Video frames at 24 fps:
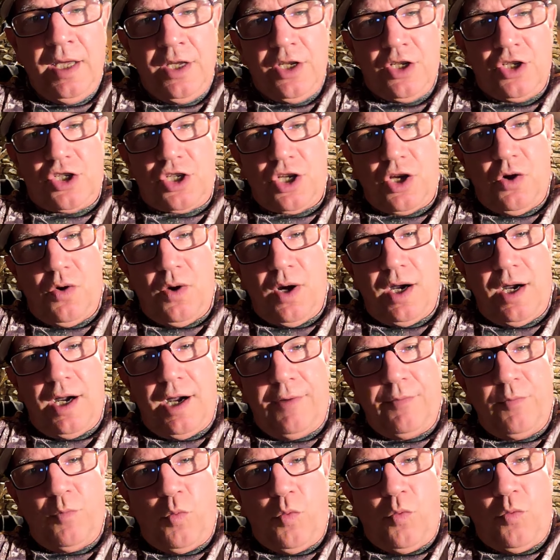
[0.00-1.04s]

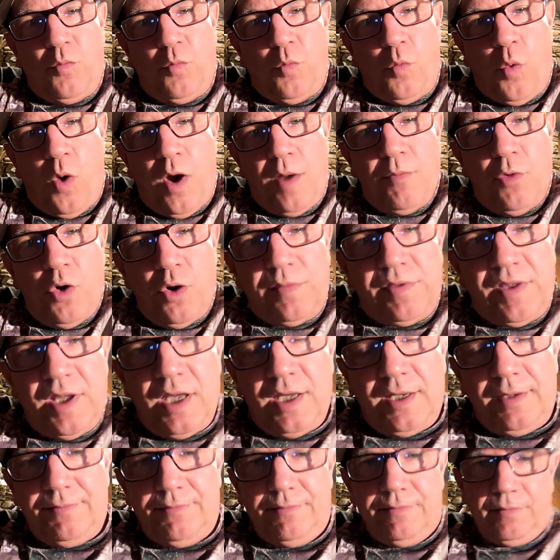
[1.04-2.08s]
So one more
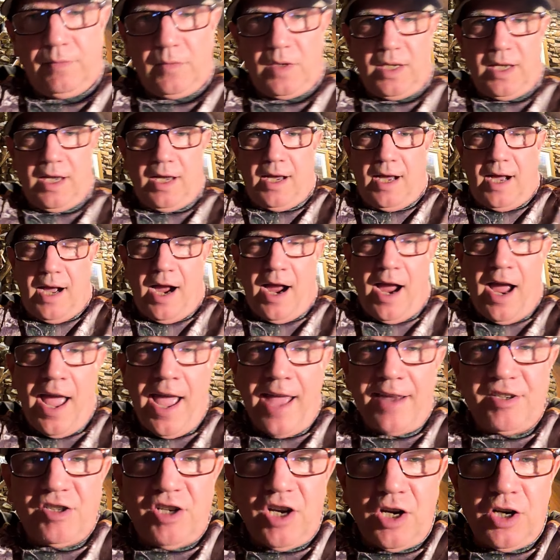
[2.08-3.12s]
thing, I
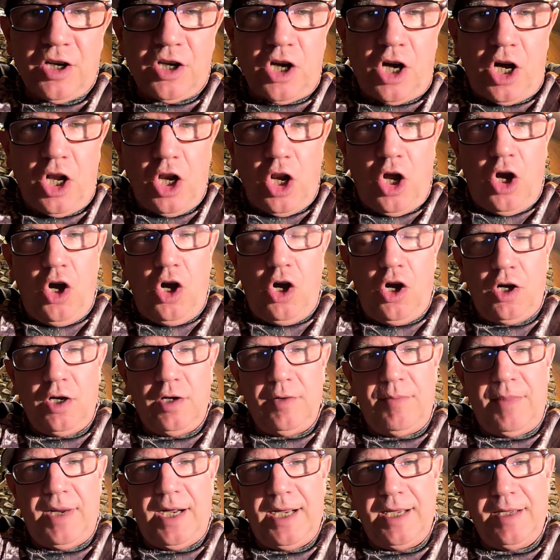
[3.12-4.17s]
had took
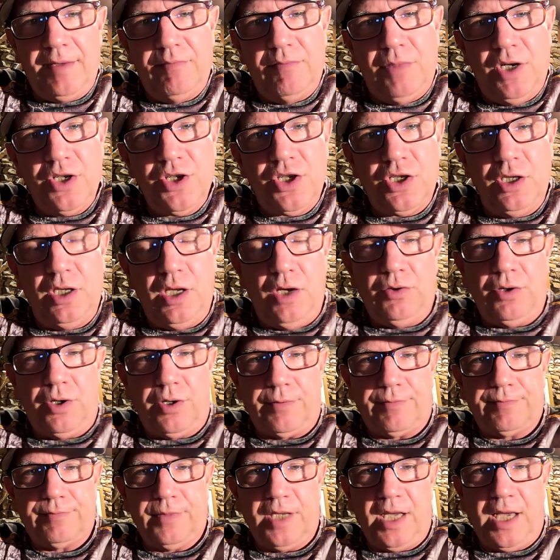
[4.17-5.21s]
along my muzzleloader,
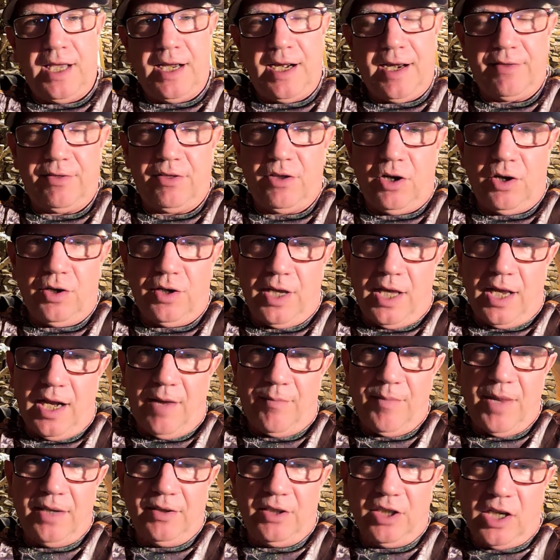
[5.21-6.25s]
and I thought, and I
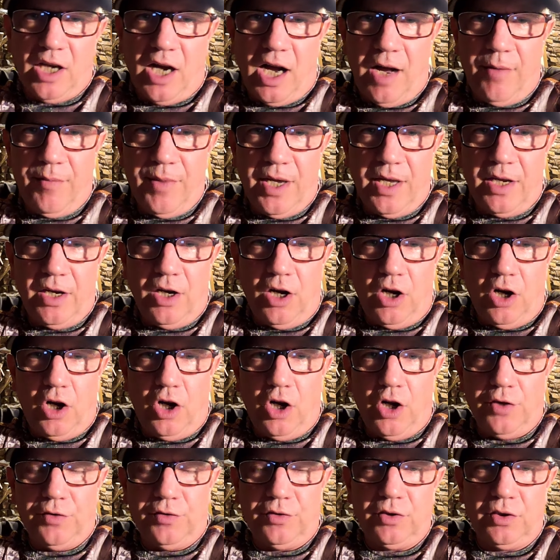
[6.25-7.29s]
made the comment
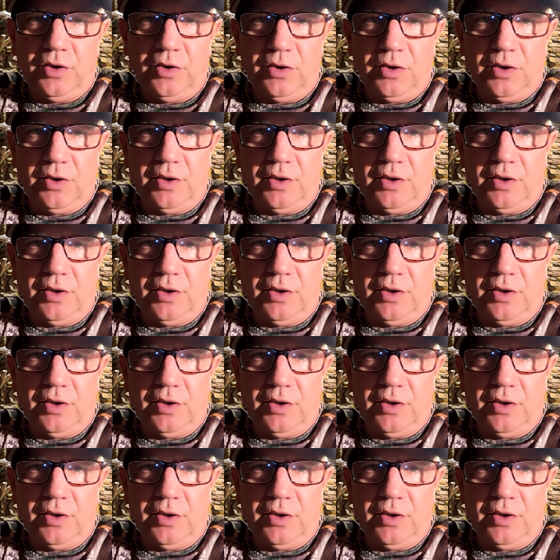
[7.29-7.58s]
on